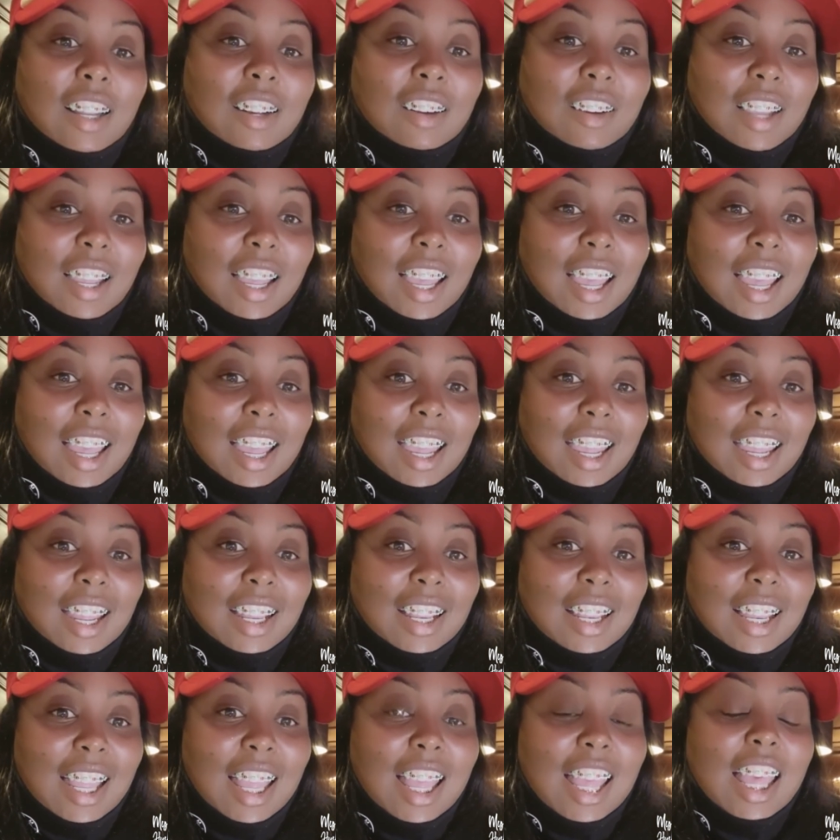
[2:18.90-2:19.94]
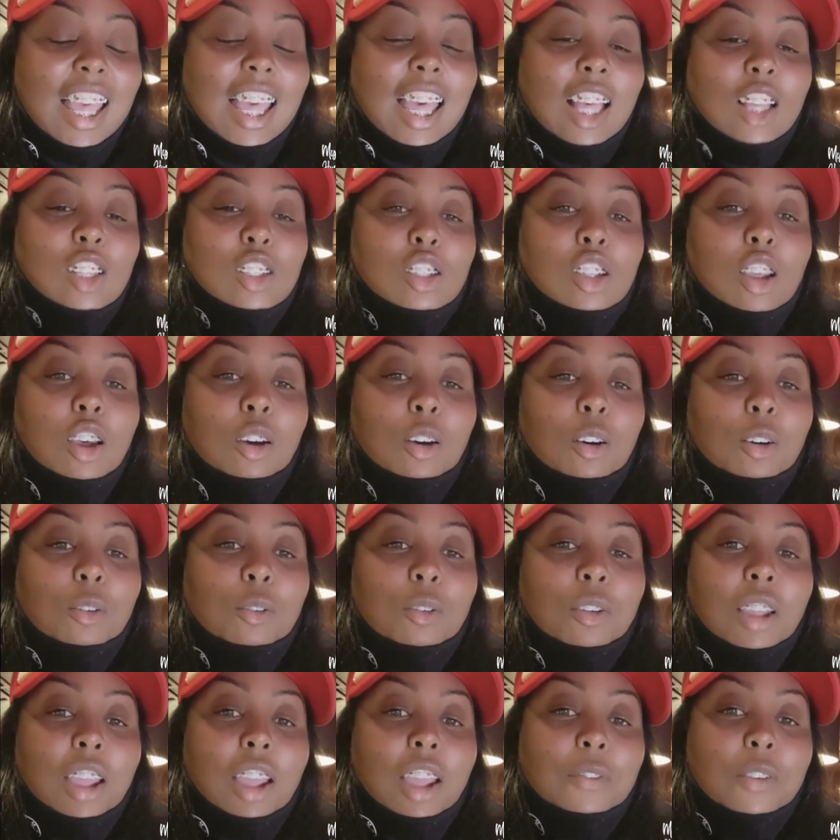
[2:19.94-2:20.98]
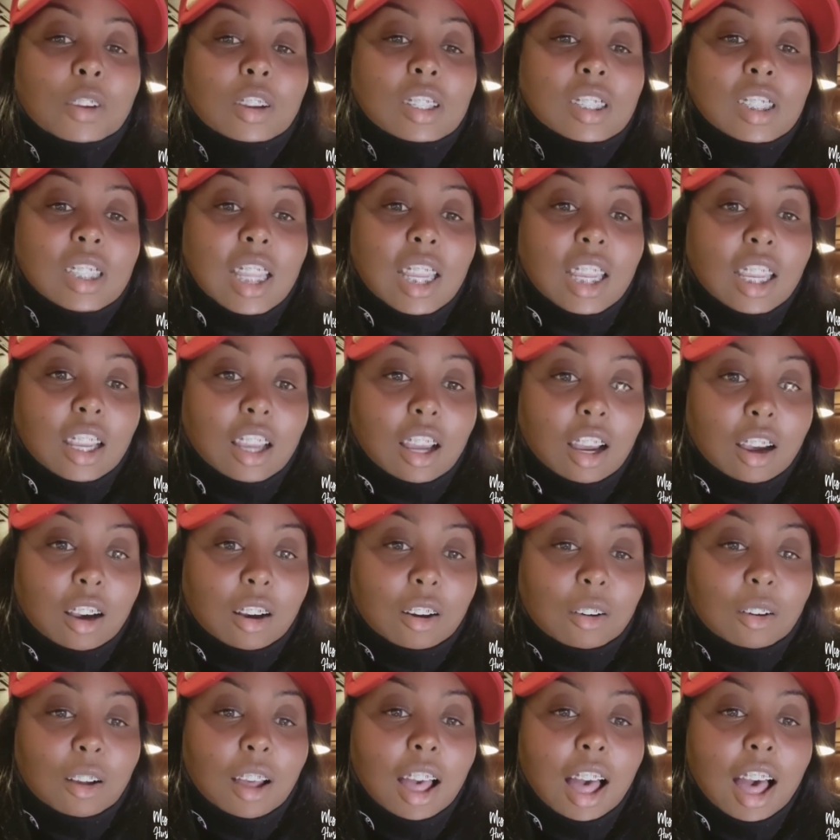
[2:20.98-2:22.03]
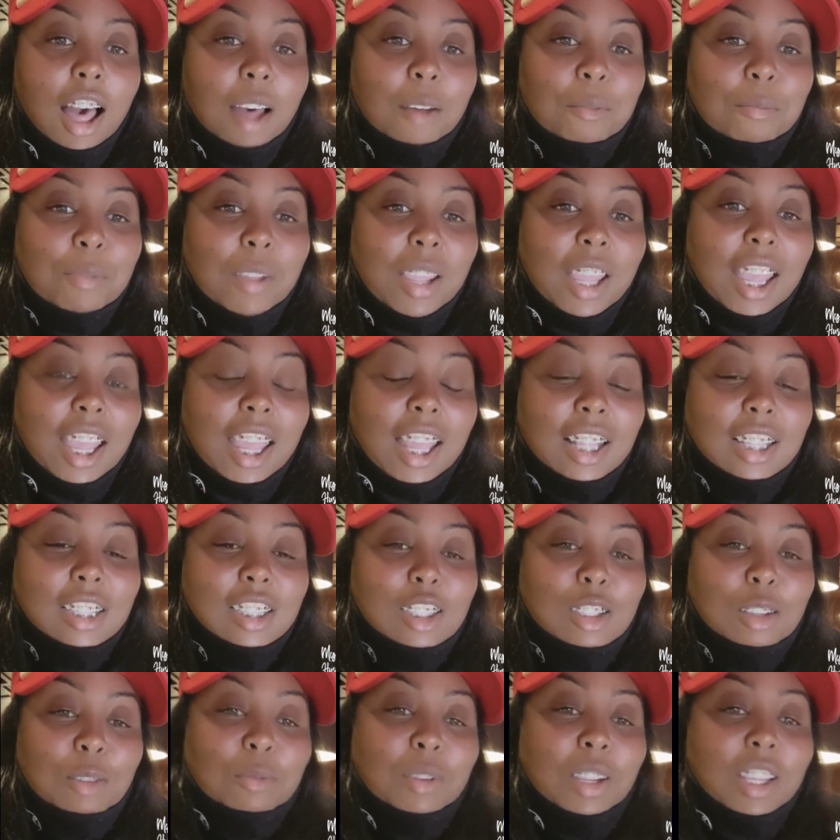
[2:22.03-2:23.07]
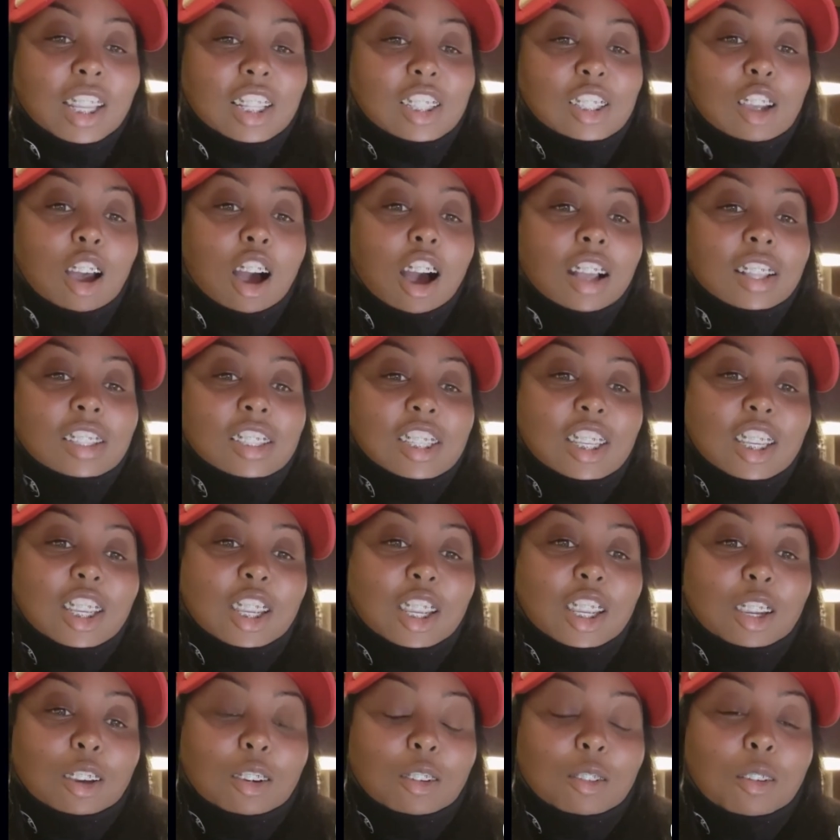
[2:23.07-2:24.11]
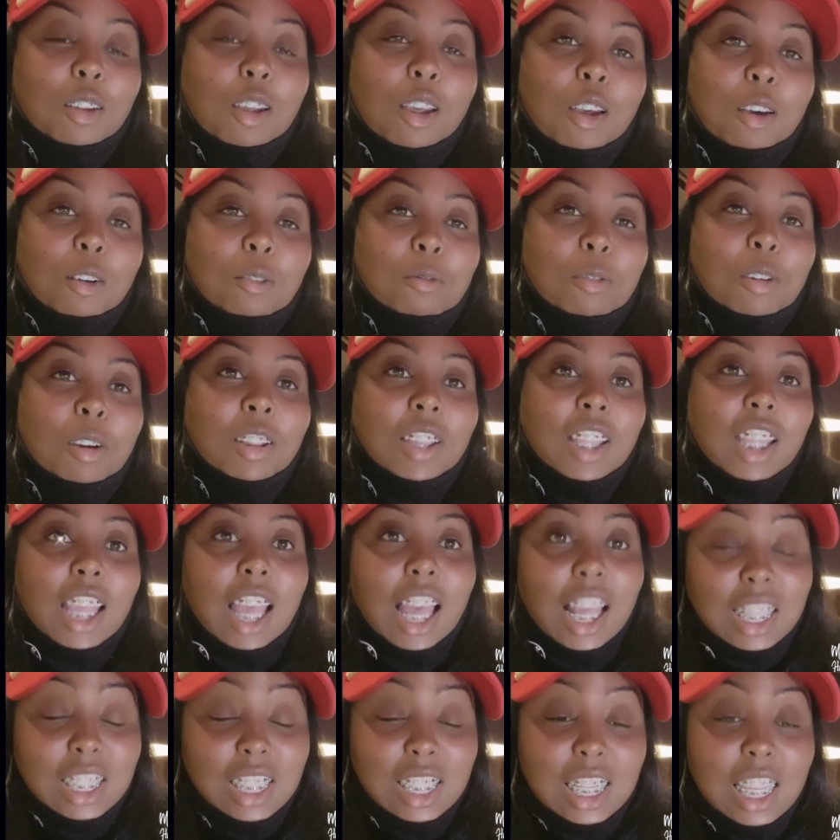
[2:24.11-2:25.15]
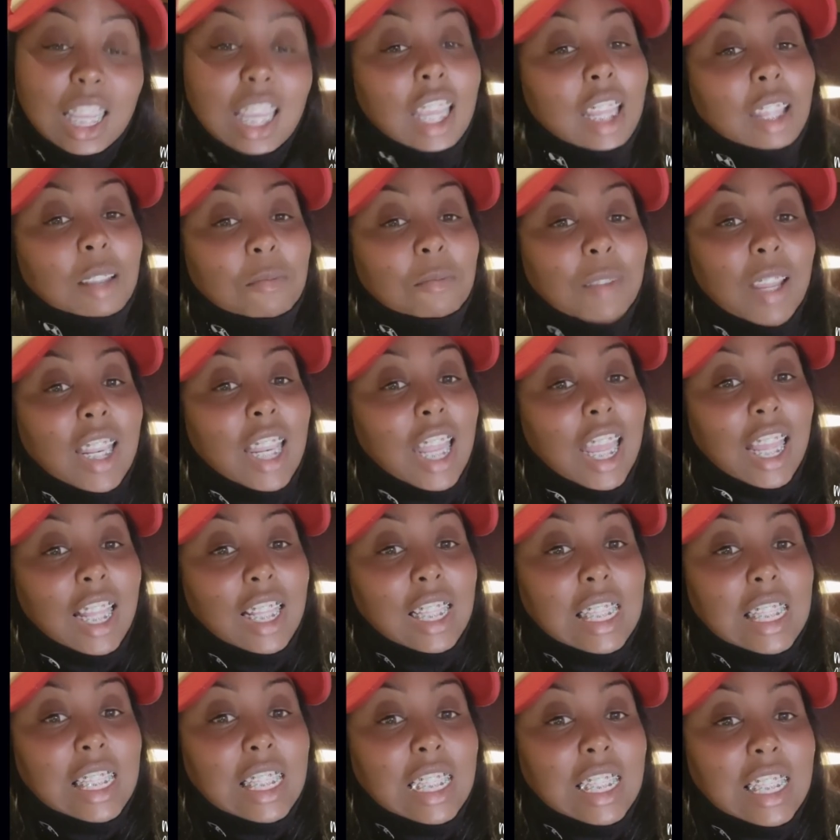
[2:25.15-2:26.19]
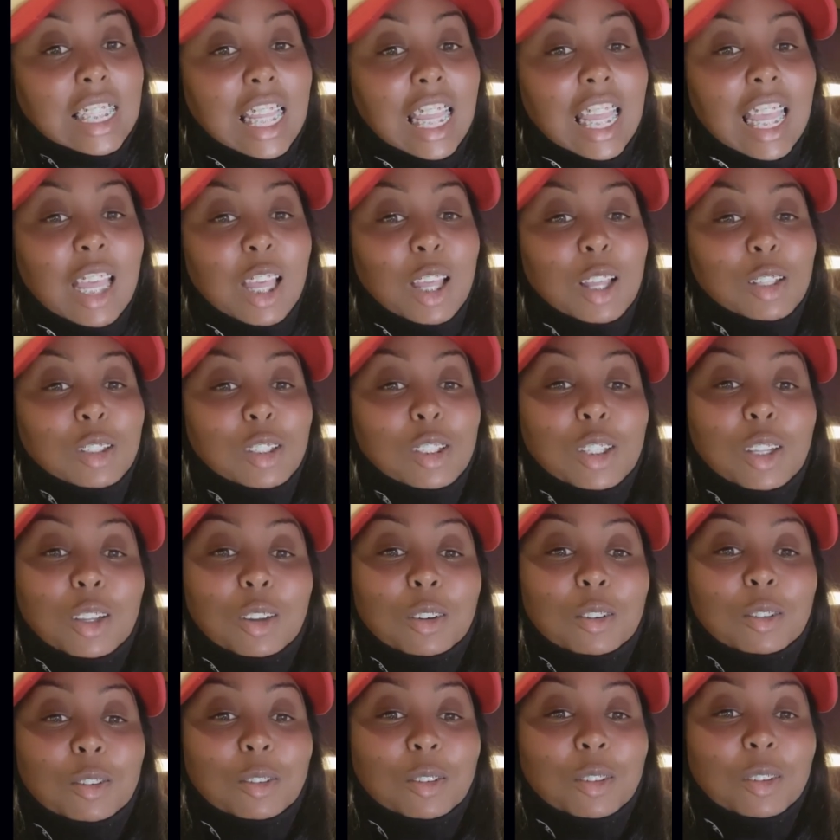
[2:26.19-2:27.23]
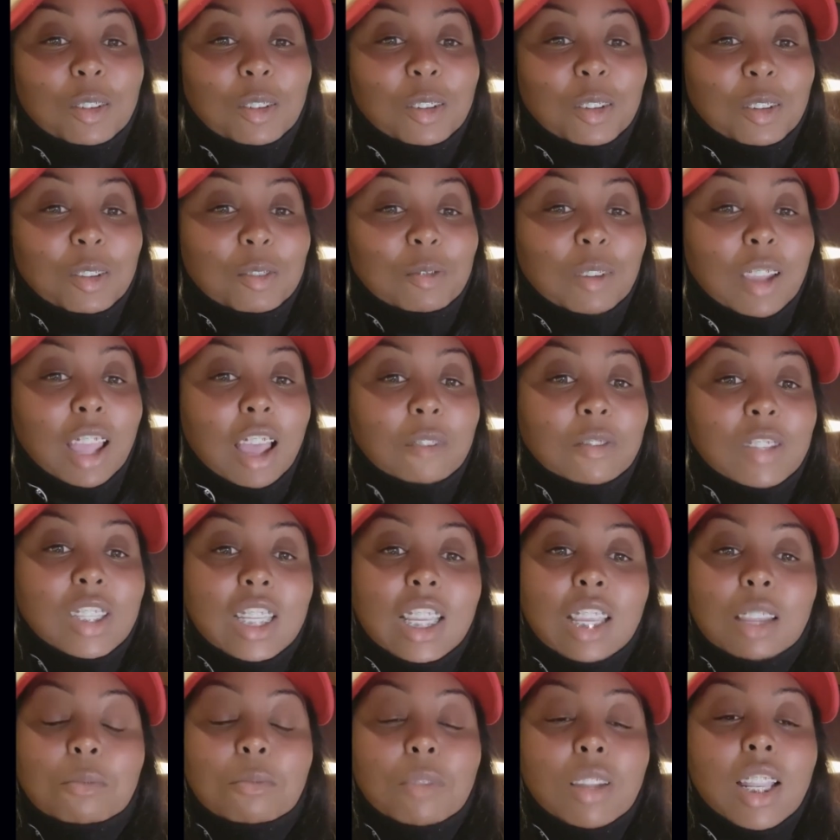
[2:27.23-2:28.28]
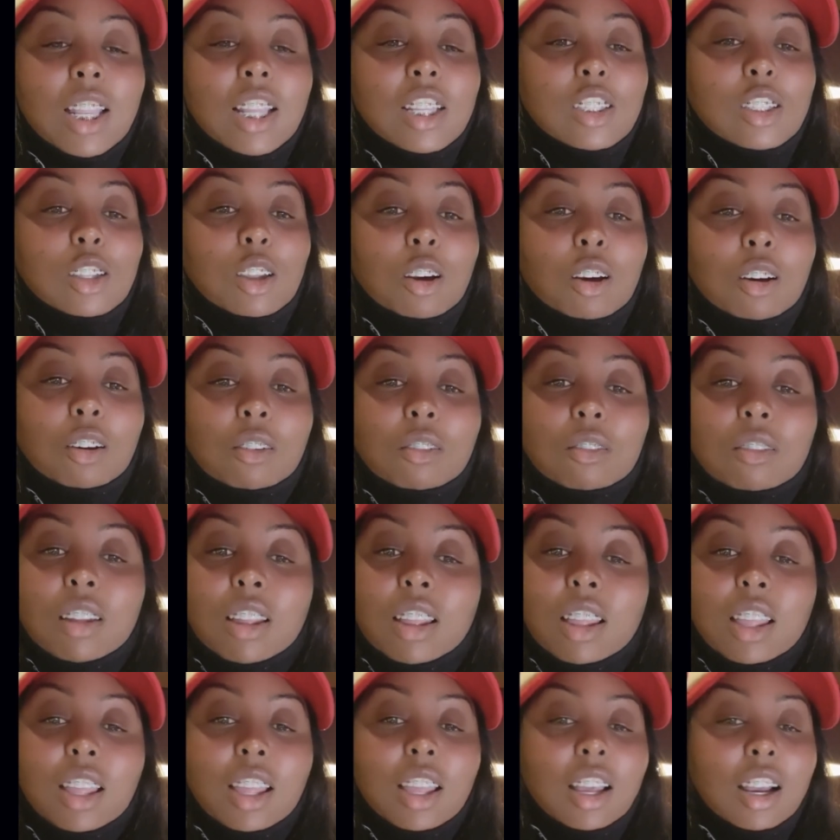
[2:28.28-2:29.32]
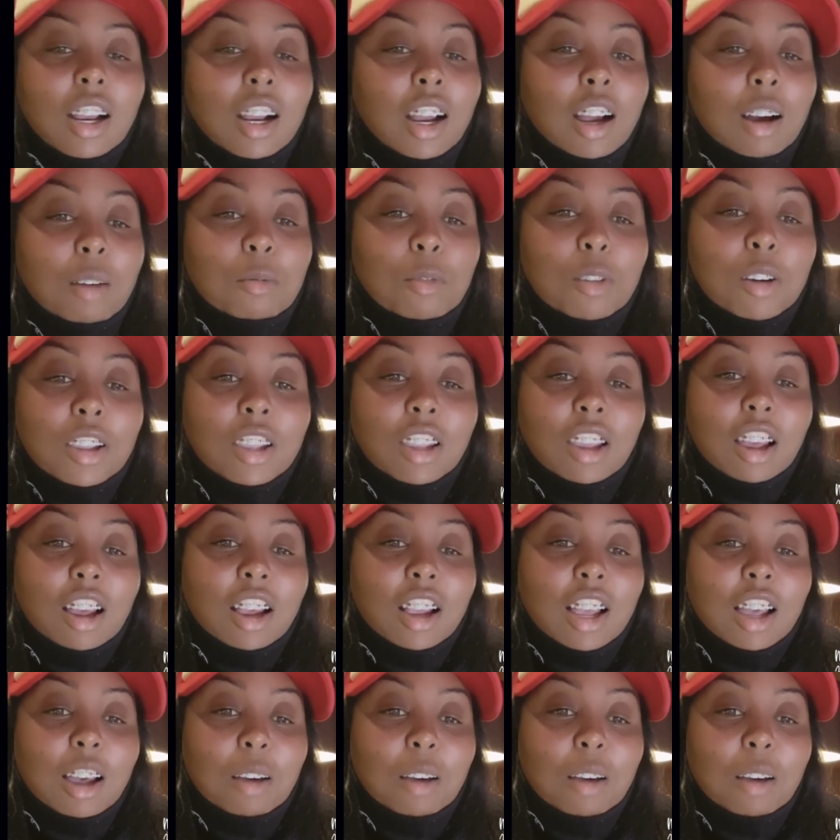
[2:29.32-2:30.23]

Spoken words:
Okay. So, if you're single, hop in so we can talk to you. We only got 10 minutes. We have 10 minutes. So, come on, y'all.